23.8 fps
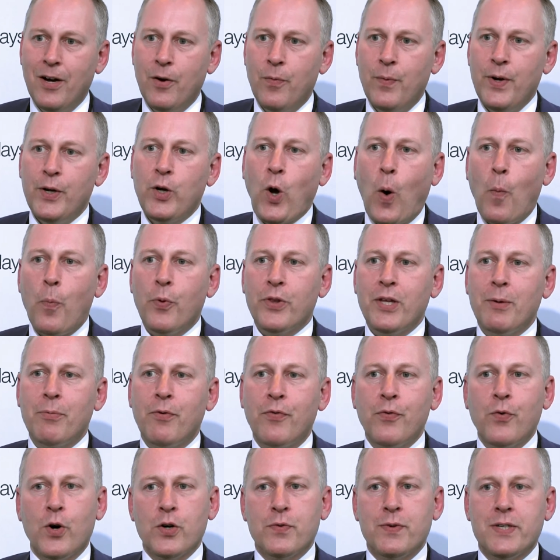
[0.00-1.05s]
We couple them, of
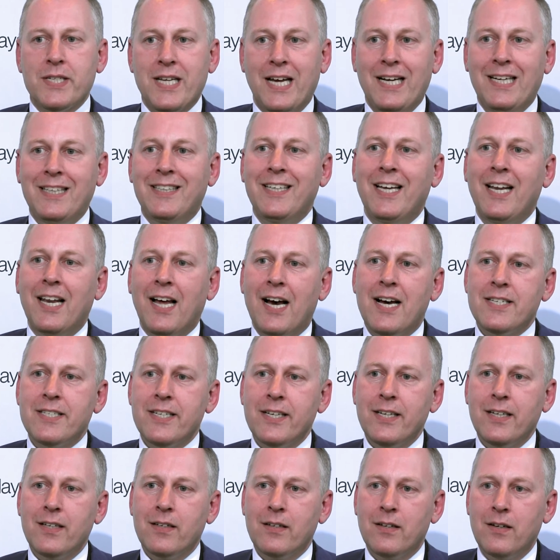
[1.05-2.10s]
course, with LED
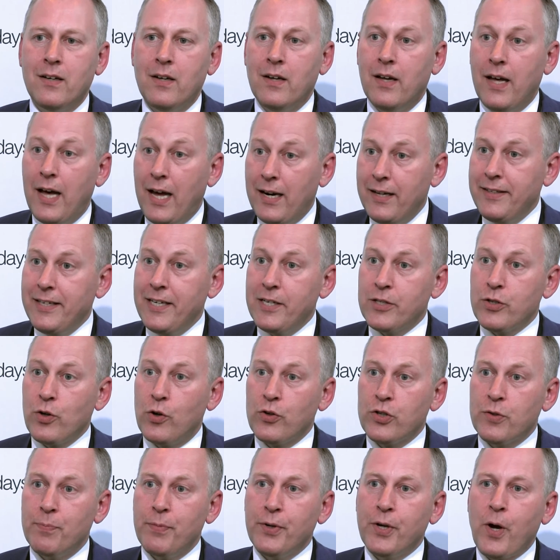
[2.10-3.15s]
lighting. LED has
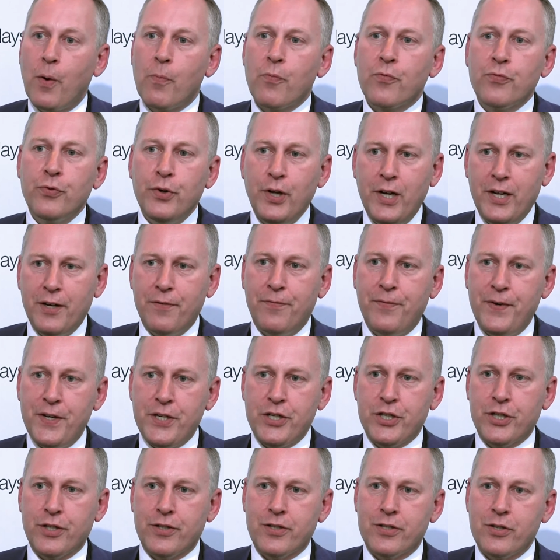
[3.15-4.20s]
also become really
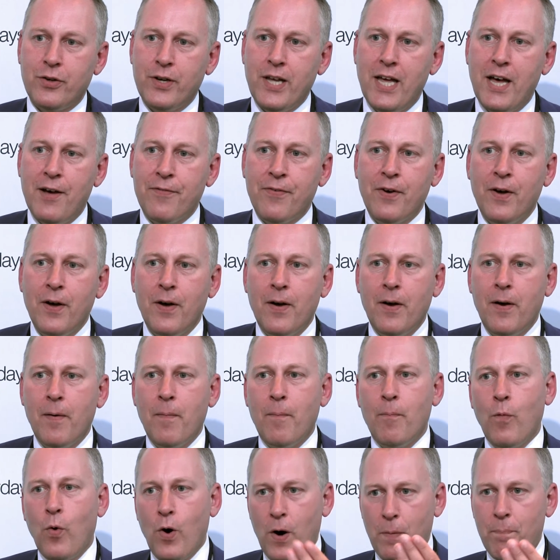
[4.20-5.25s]
efficient, so you have
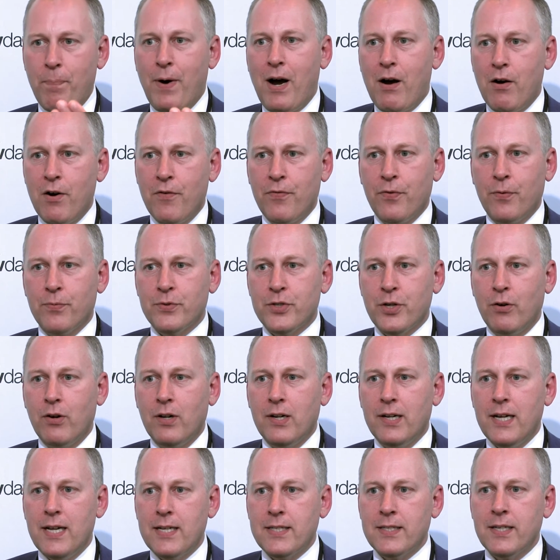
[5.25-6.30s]
more power from solar
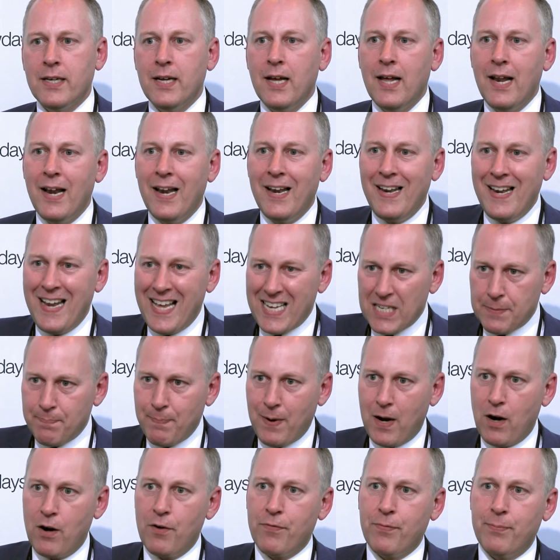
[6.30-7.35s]
LEDs, less
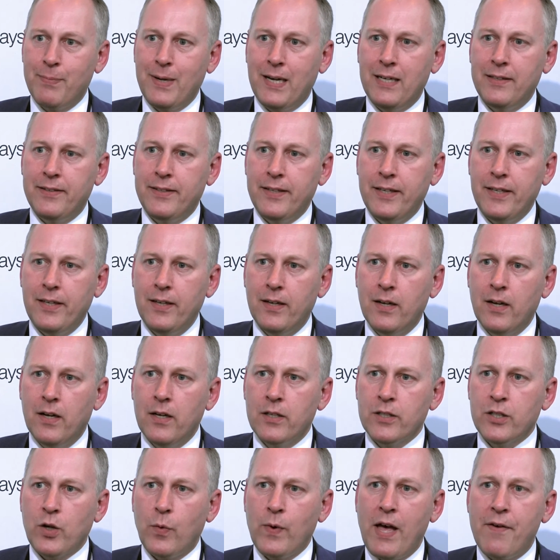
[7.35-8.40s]
power from LED,
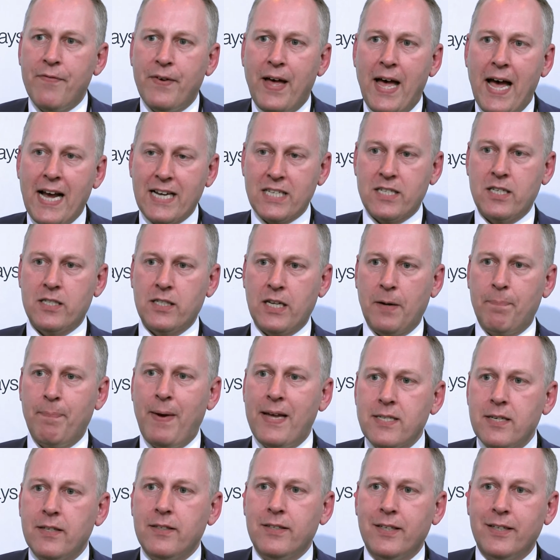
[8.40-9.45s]
so we have excess
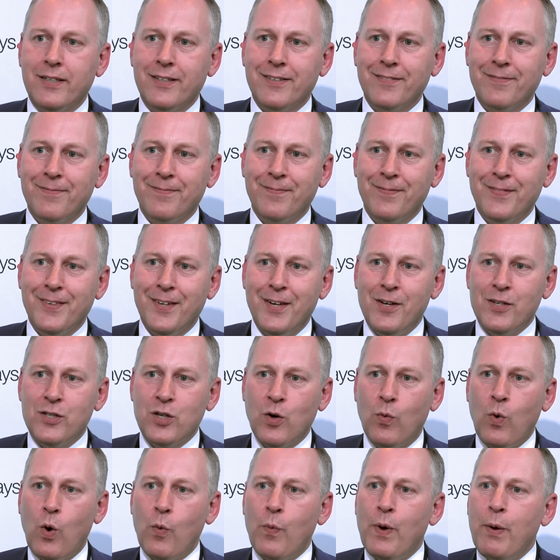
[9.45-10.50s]
capacity.
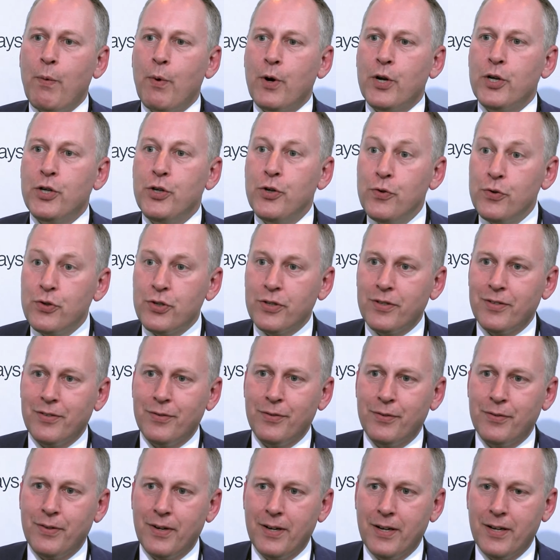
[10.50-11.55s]
So what we were used
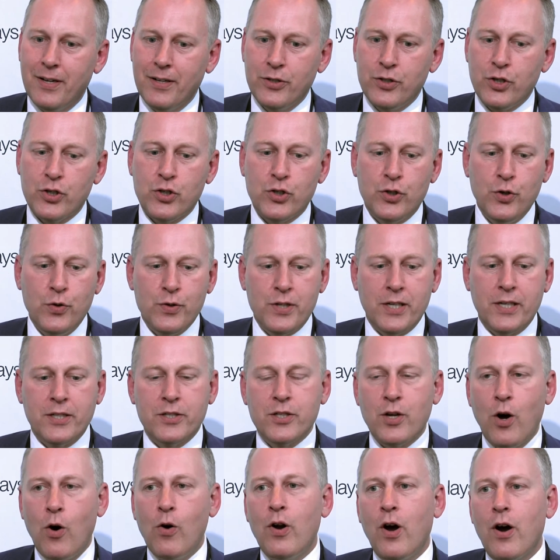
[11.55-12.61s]
to just using
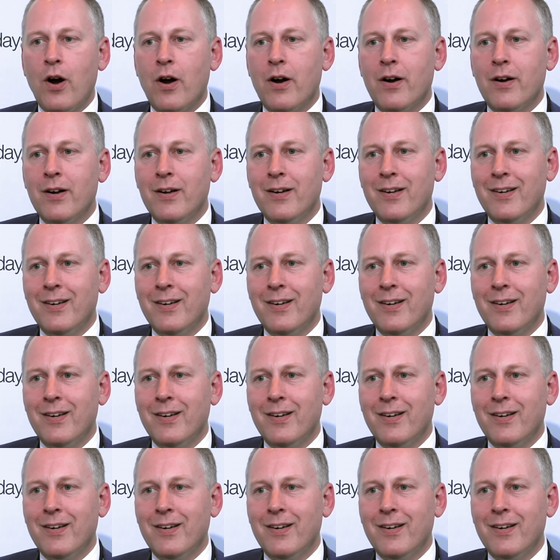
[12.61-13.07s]
solar